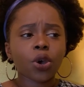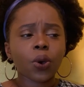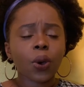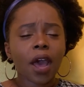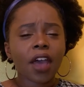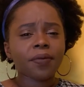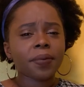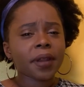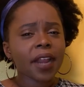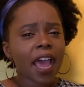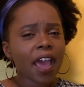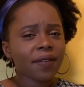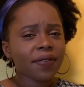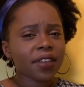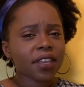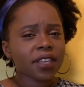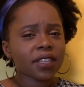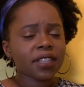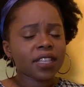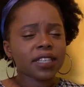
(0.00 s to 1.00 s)
I've been
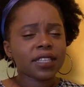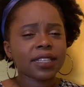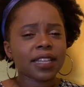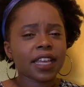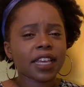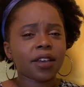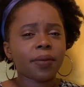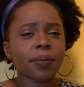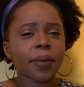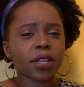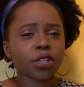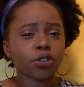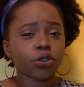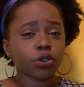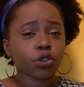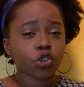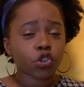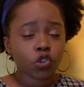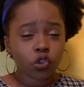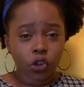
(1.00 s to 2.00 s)
having this like mental
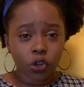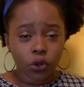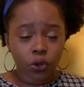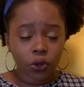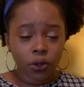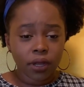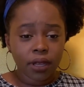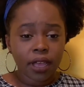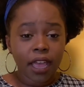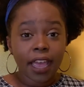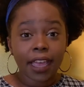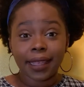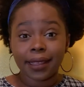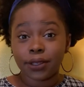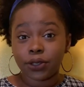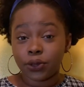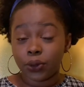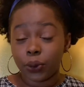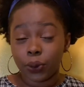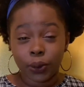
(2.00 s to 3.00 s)
struggle,
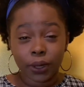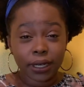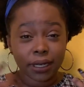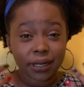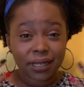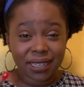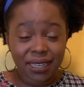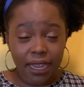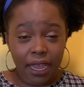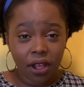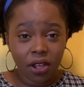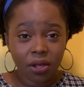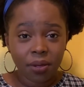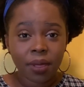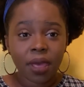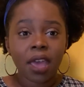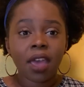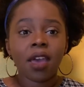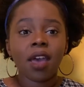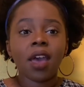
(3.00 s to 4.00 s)
as you can tell.
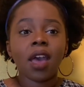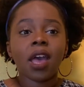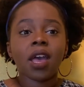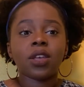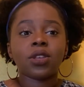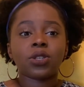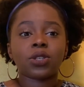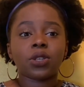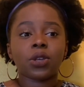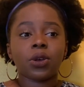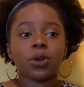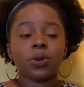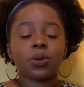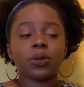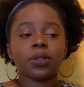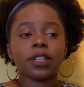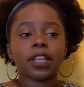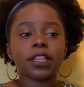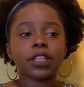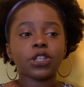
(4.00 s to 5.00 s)
So
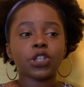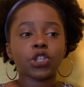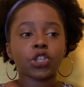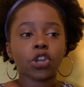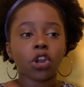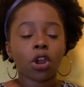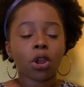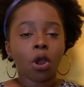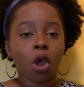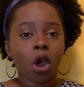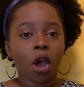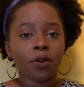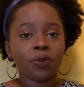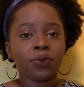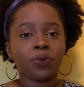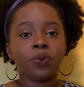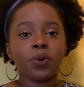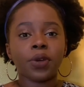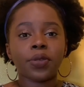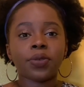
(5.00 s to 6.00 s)
let's start
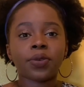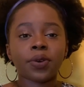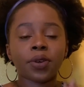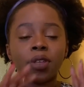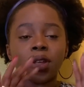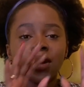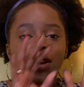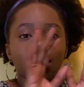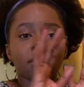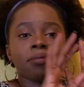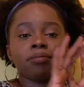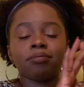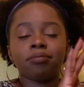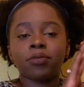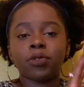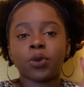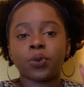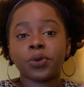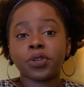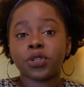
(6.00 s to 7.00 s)
off with
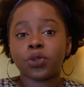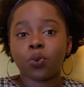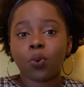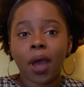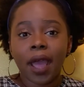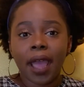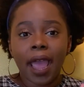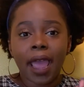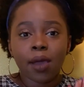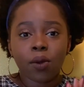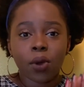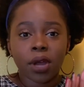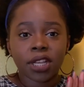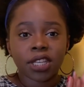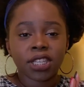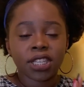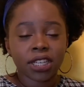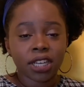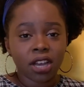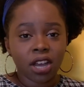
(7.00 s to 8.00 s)
the reason why I want
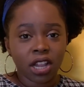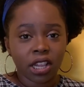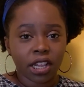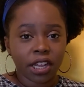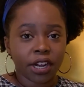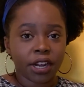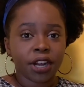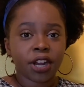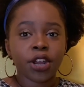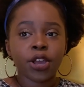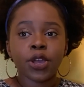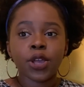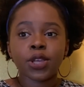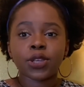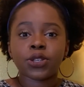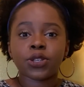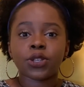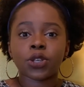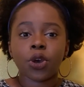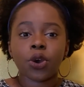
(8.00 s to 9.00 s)
to color.
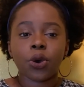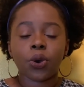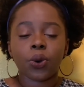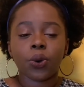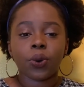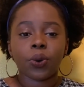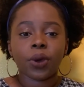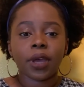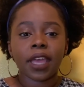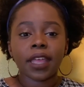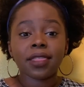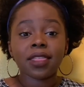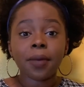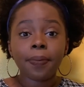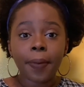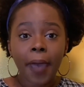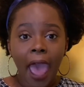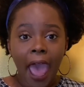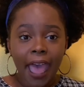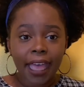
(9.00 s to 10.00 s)
So in the
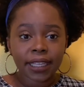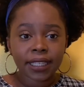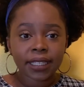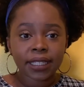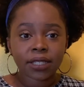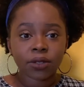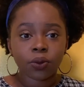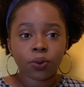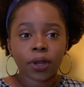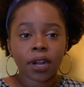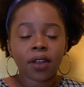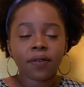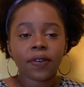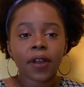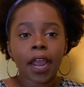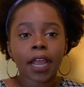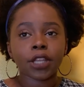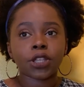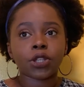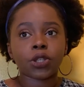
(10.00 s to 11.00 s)
past, whenever
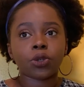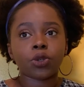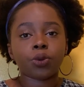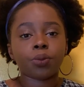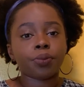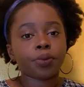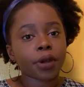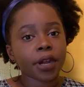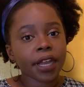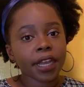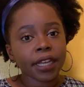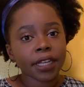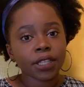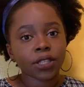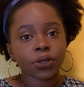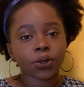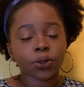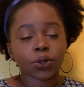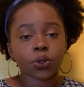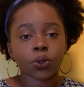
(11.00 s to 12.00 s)
I do
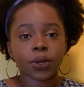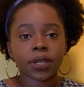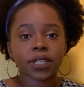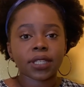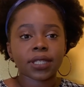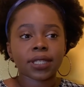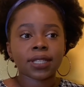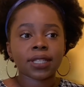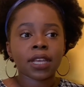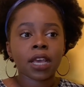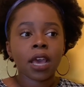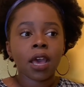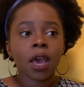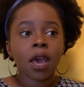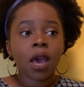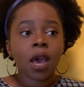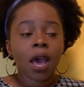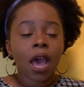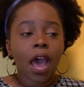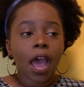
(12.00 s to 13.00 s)
braids or twists,
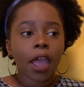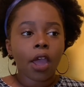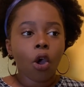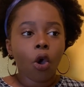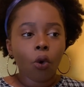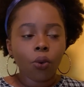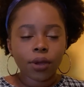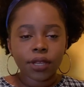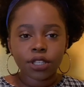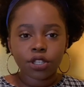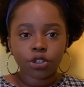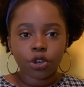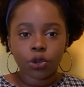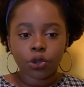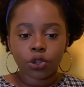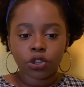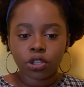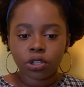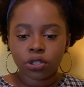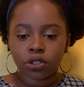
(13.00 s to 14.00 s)
I always go
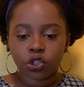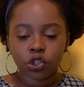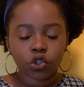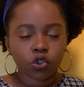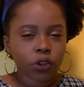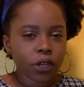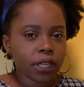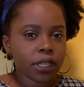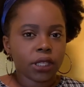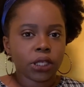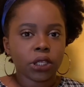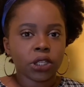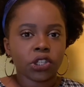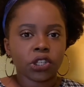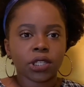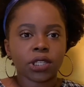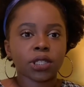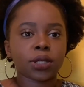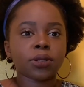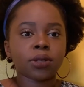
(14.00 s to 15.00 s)
straight to
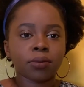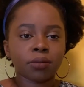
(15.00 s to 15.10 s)
just